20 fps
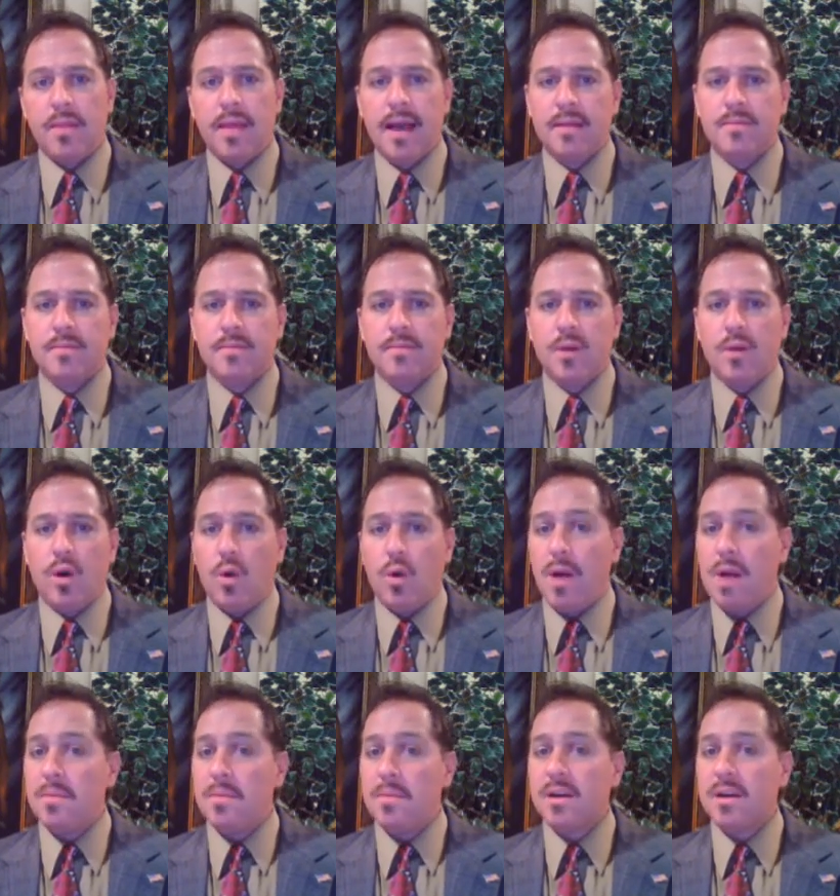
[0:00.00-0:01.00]
that
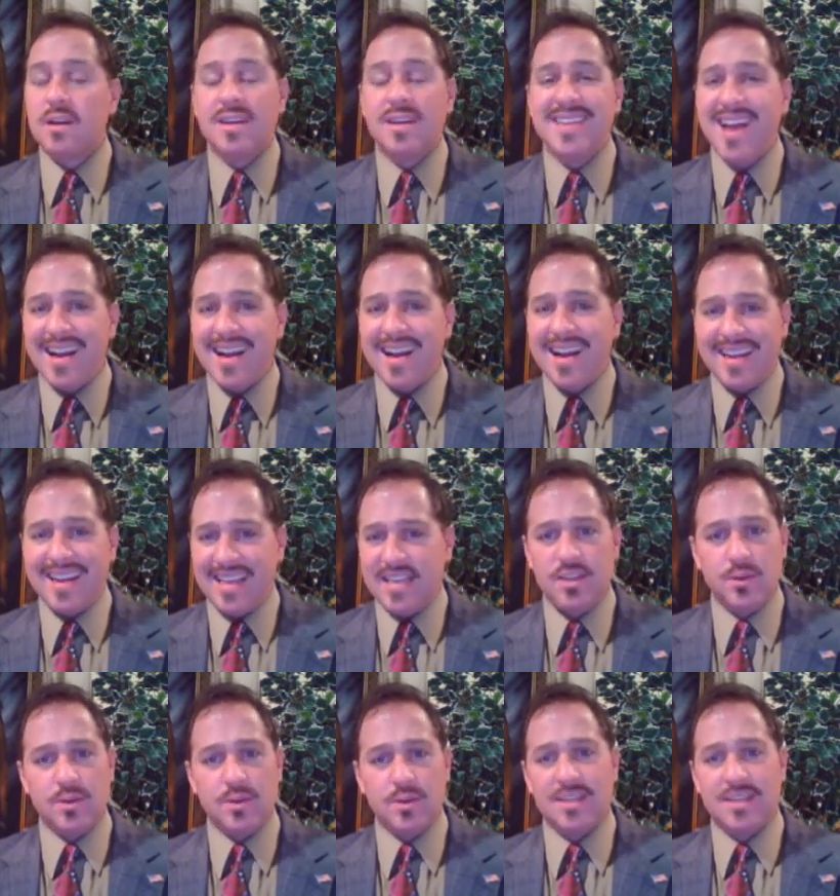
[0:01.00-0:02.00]
Obama could
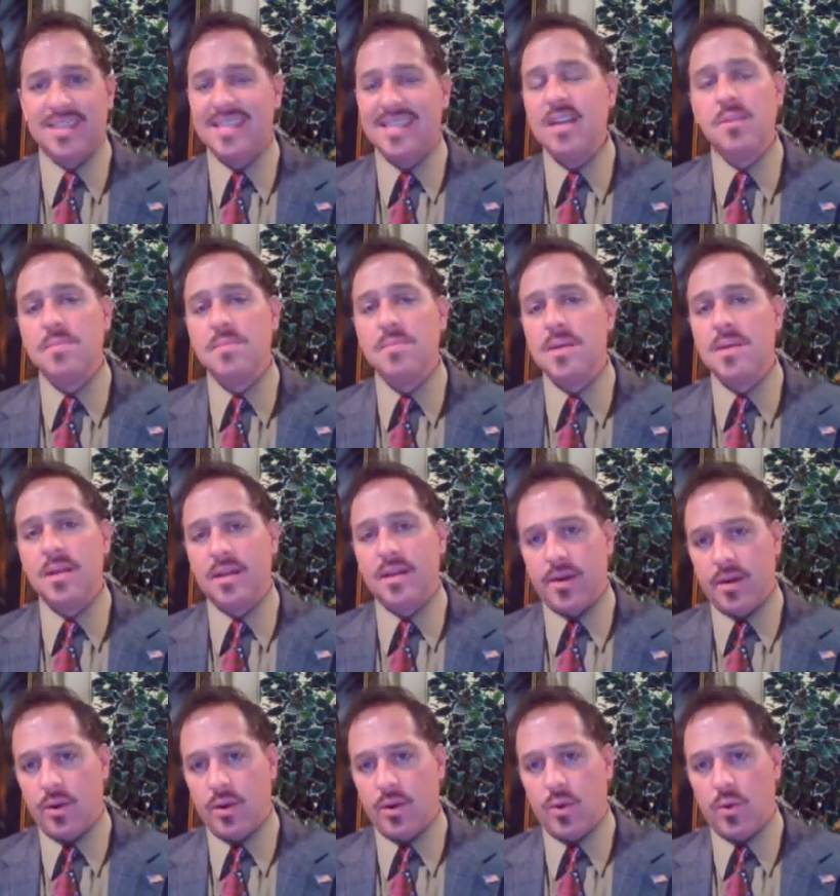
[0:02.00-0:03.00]
not issue a single
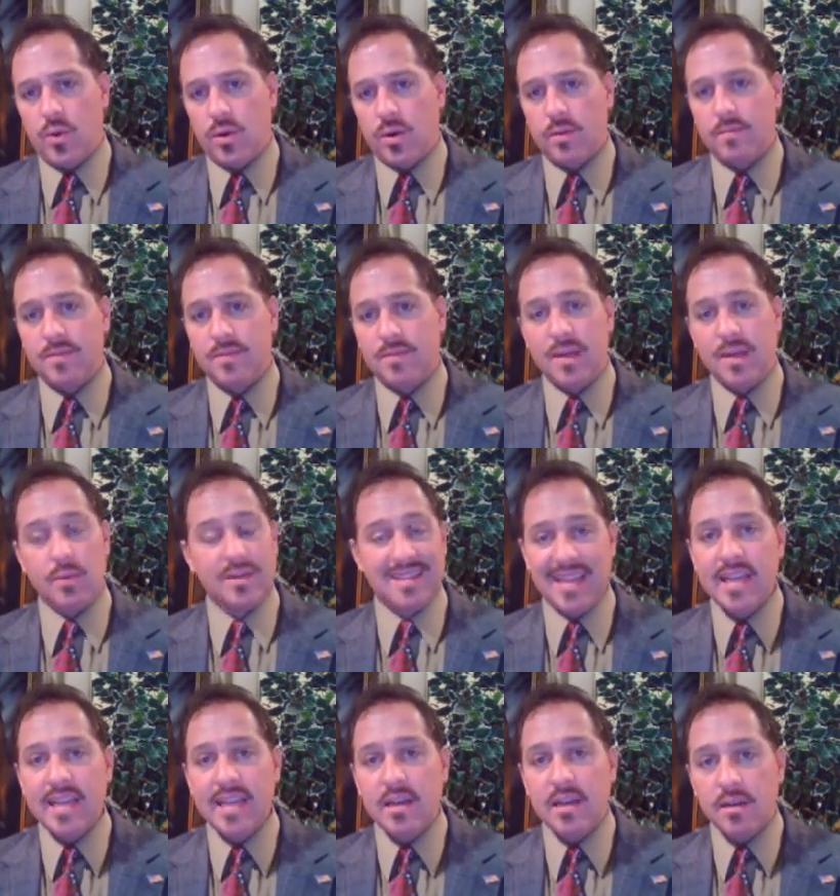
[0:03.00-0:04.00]
military order that
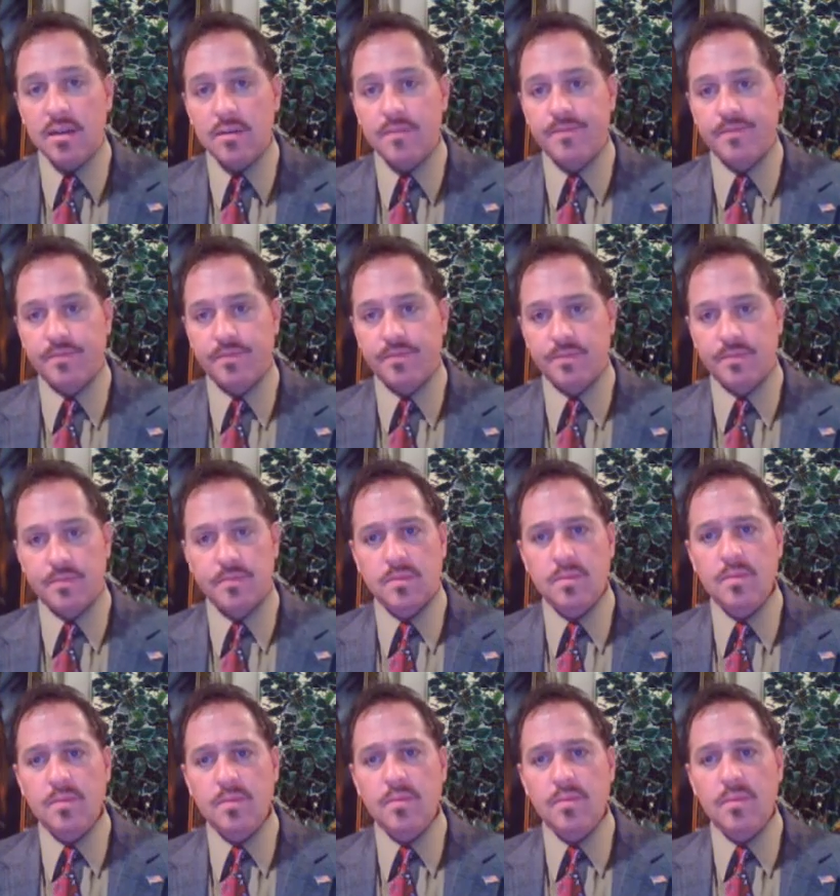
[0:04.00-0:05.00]
was legal,
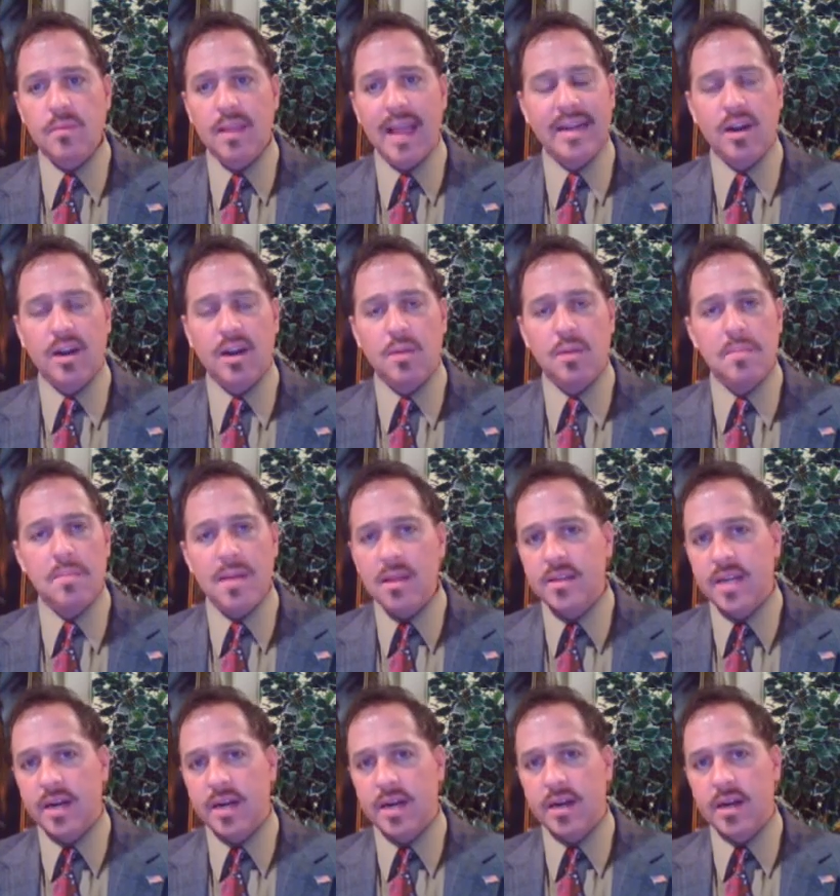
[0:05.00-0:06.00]
and our
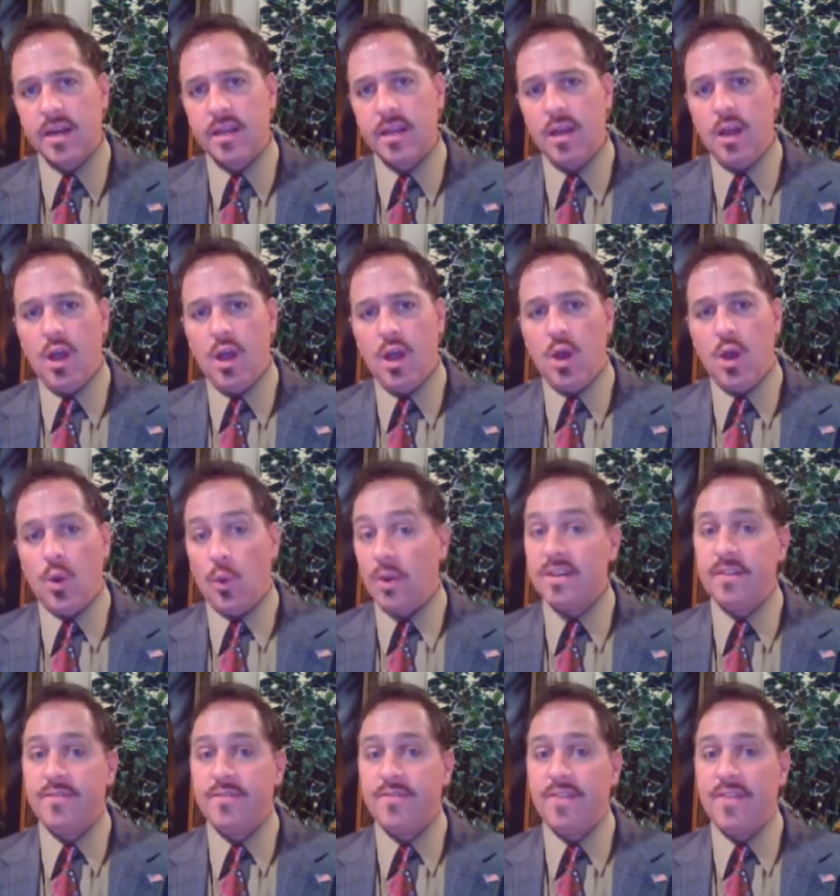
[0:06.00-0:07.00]
military
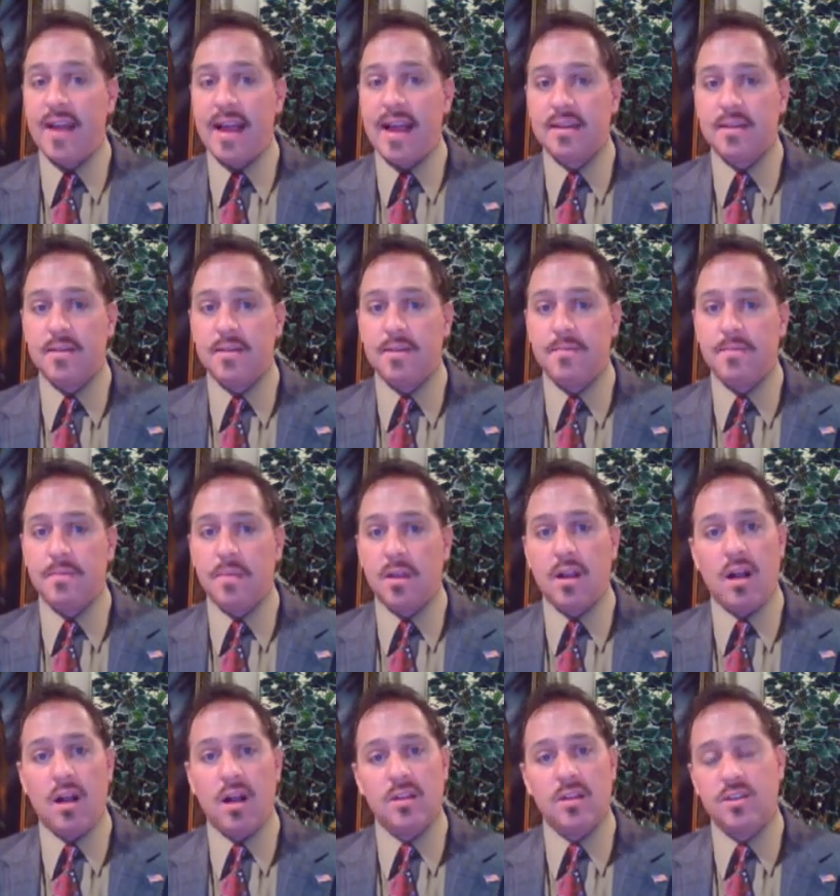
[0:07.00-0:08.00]
was in fact
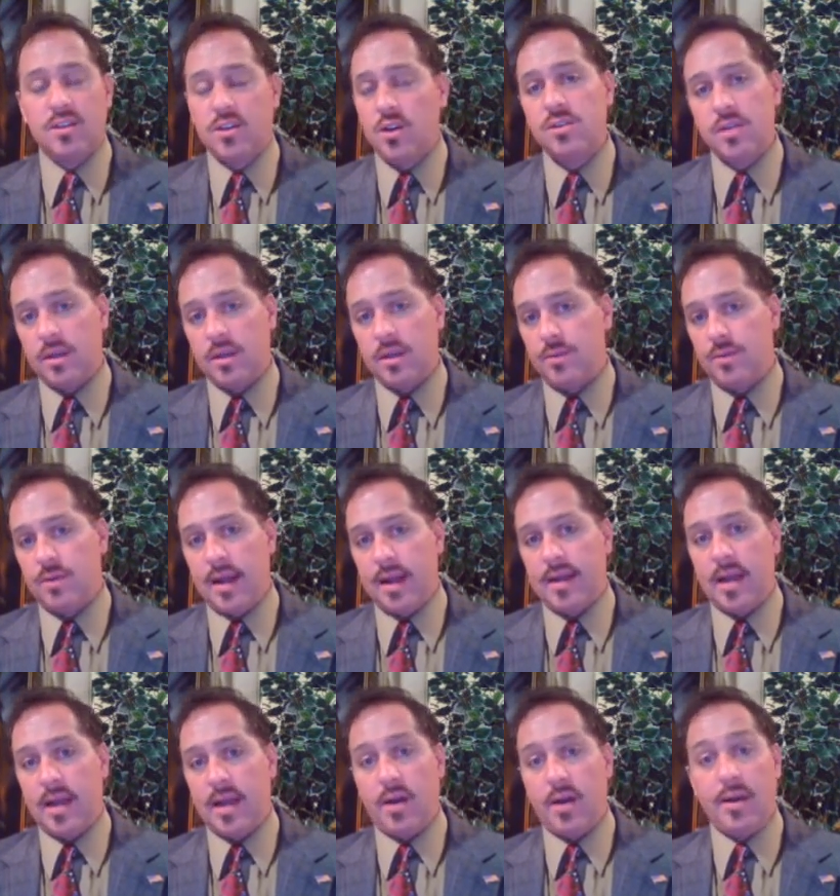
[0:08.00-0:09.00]
constitutionally
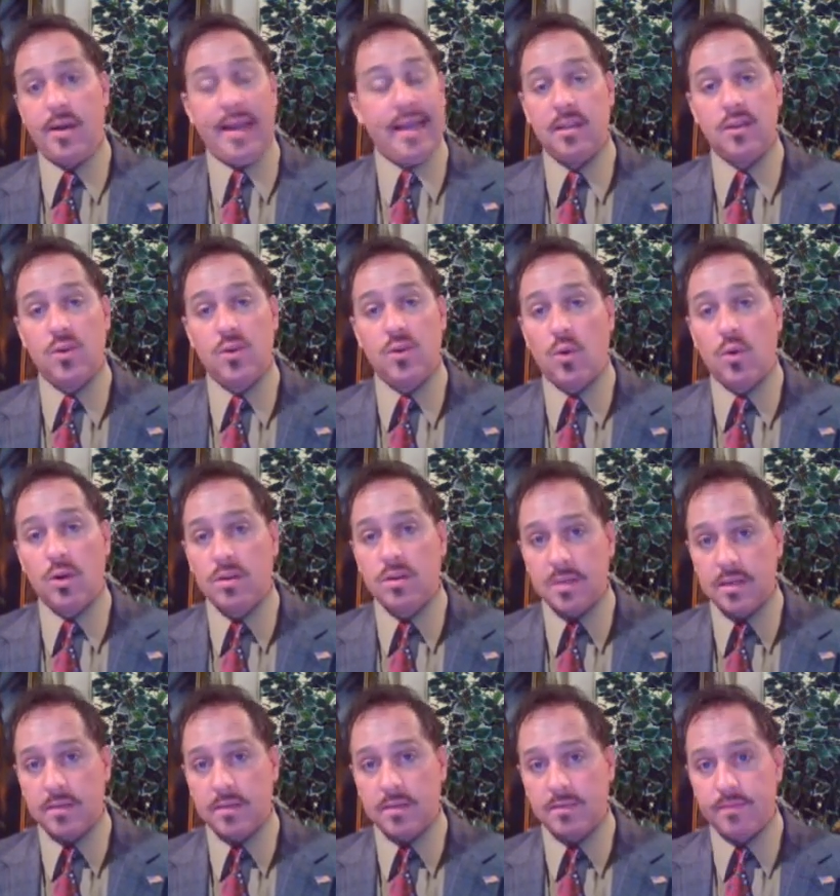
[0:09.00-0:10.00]
right now a headless
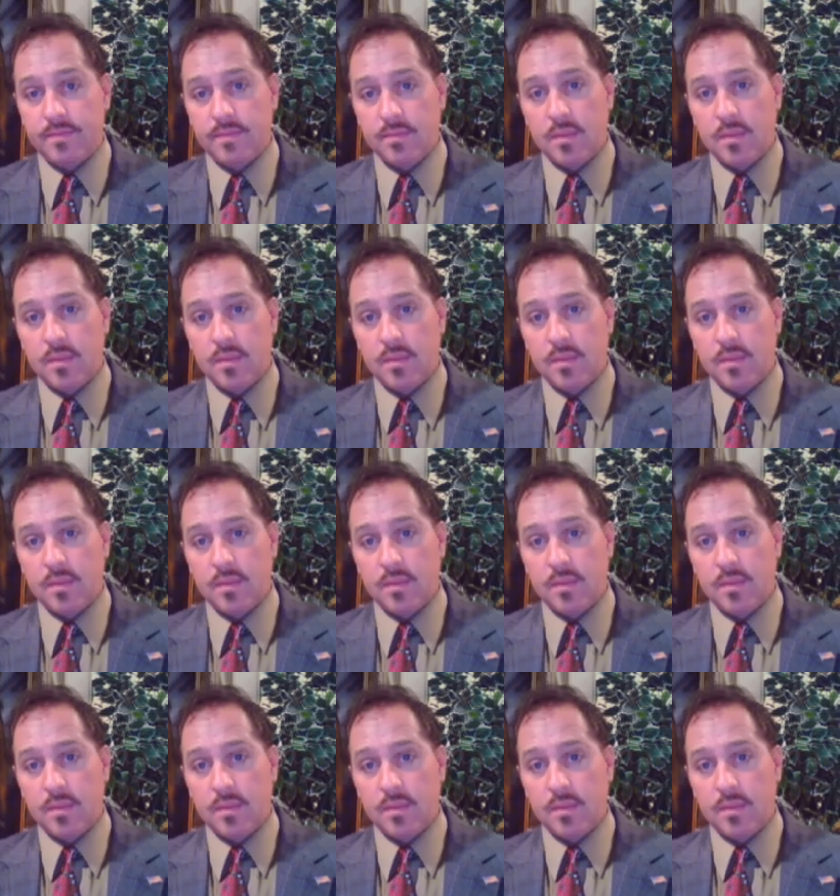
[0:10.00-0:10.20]
horseman,